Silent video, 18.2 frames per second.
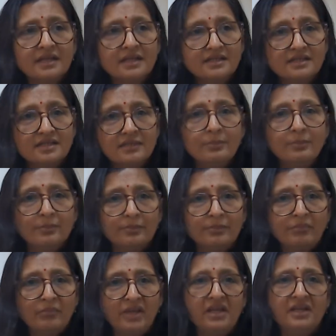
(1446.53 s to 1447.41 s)
is the
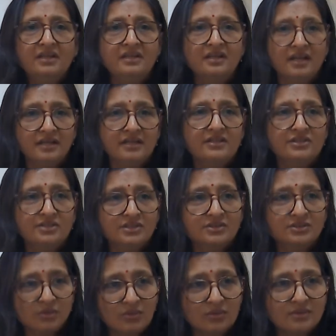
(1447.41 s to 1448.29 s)
main energy
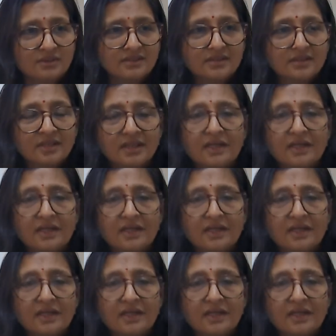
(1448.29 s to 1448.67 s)
source.